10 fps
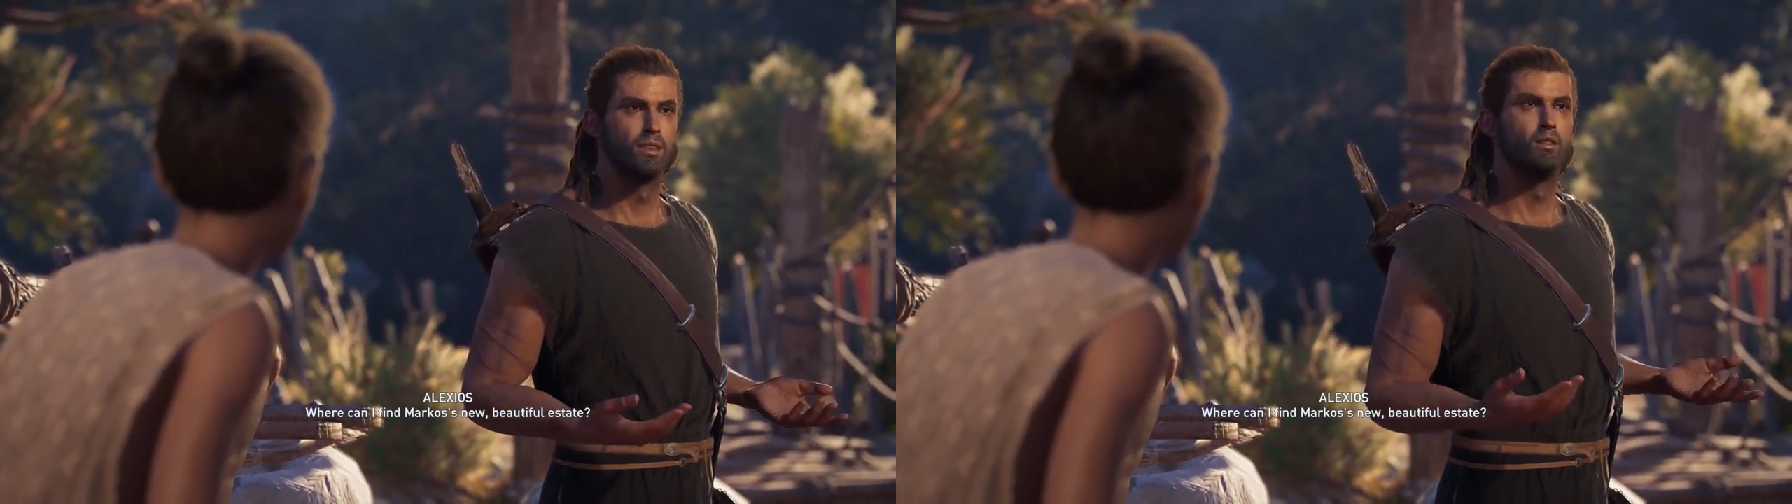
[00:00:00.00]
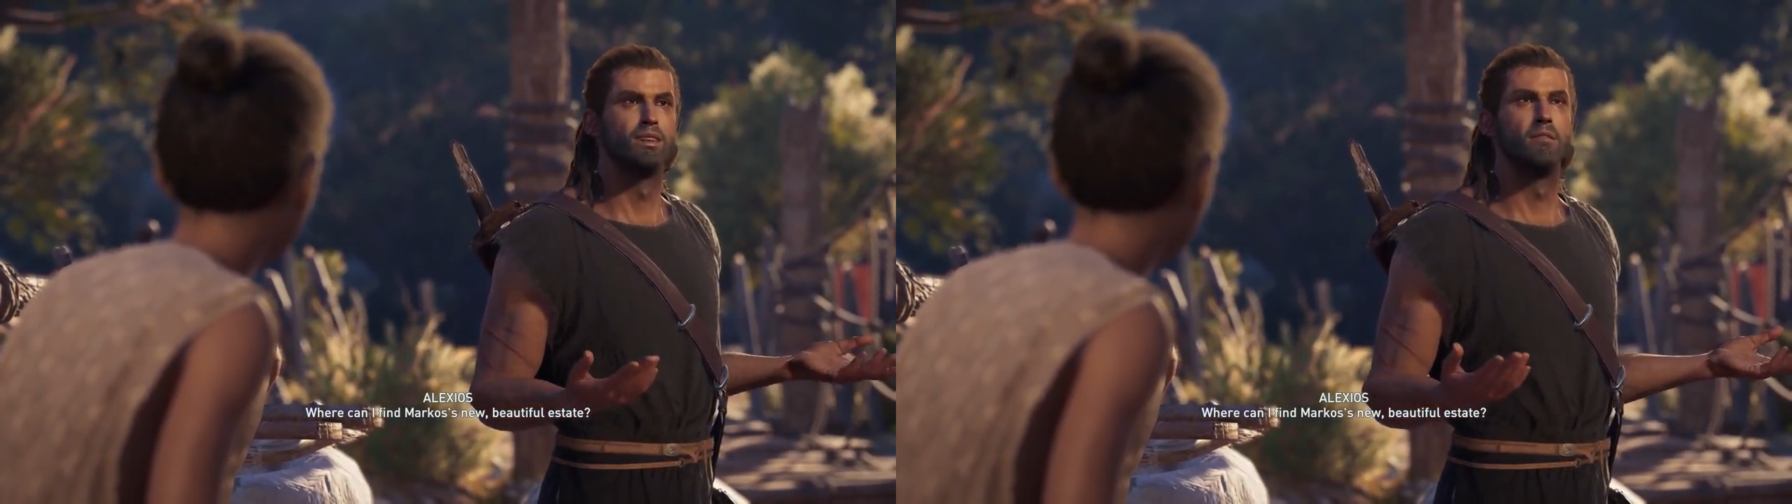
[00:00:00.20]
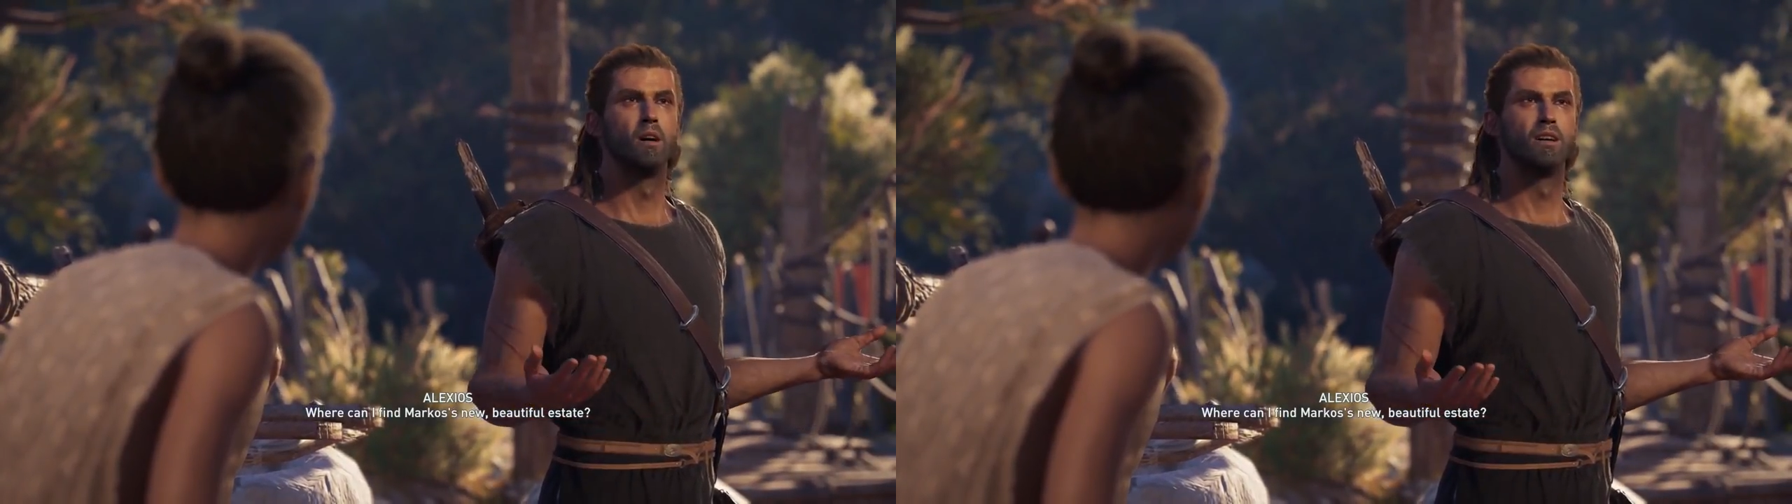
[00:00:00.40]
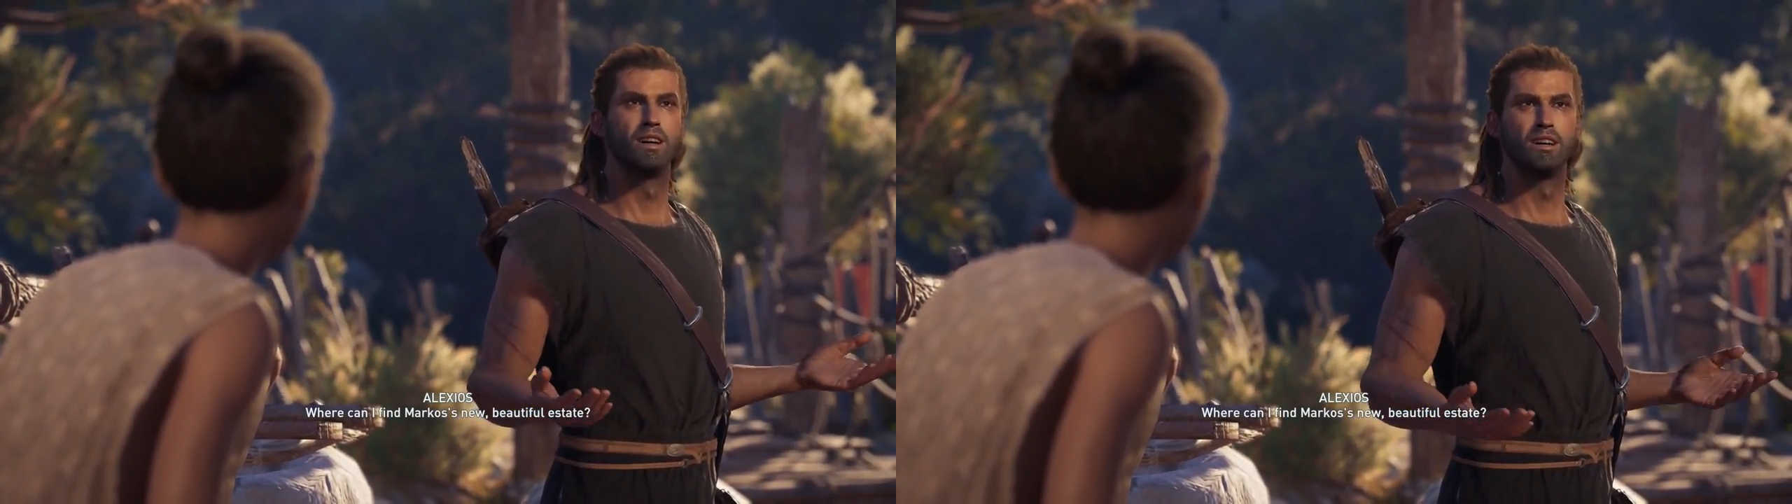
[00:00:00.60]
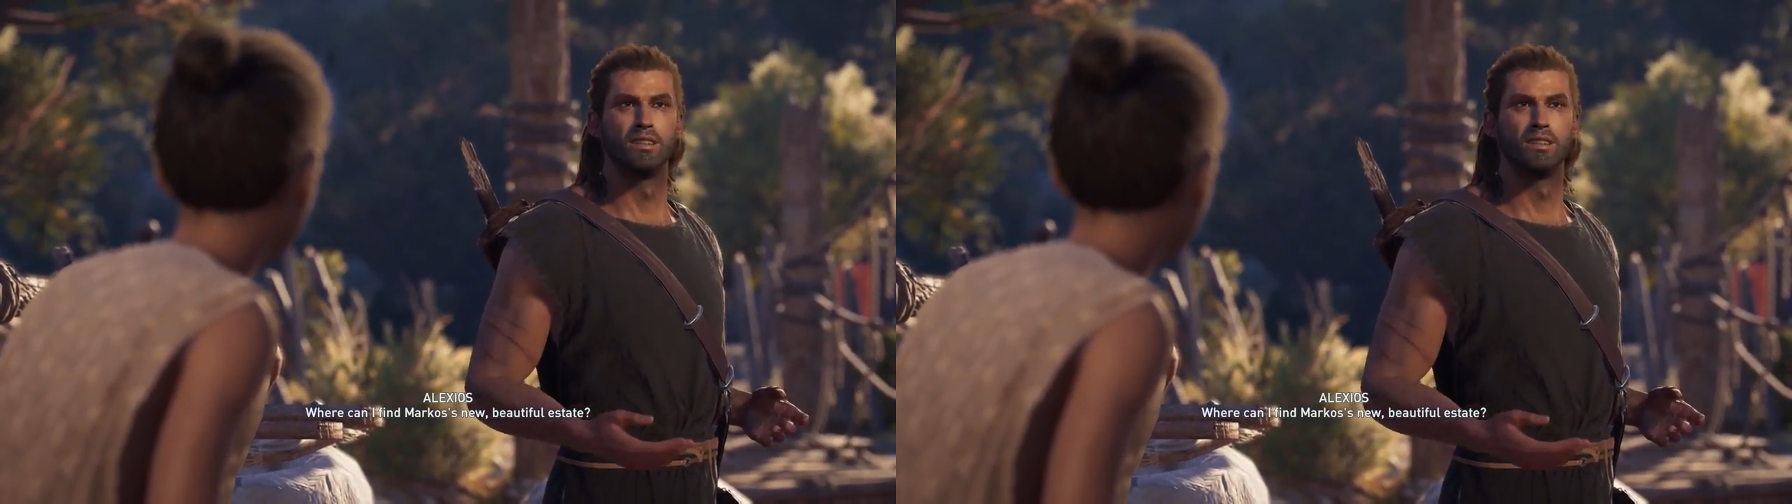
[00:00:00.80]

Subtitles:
beautiful